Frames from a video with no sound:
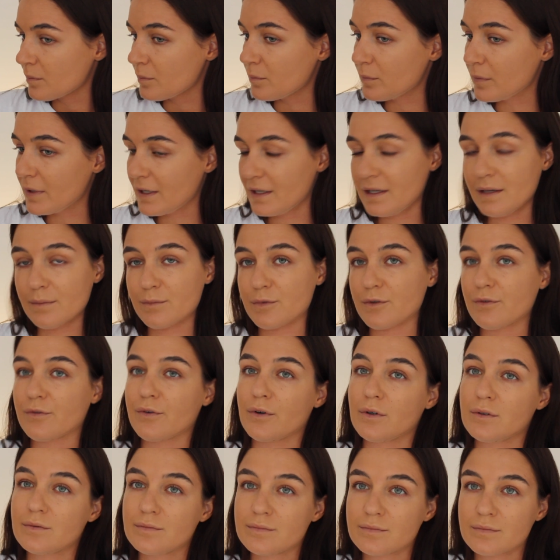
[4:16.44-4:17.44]
medium to
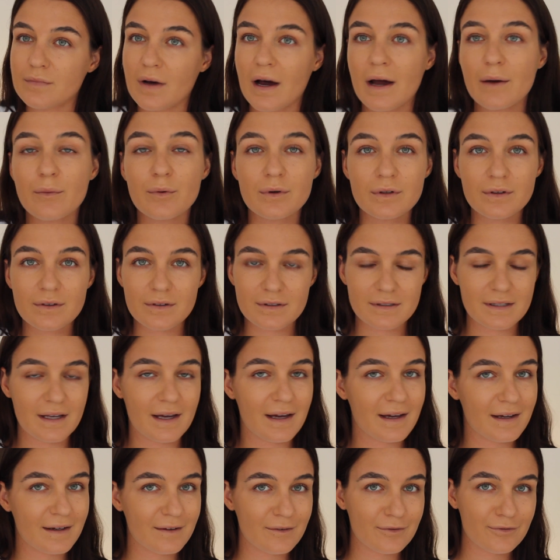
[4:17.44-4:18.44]
full. I wouldn't say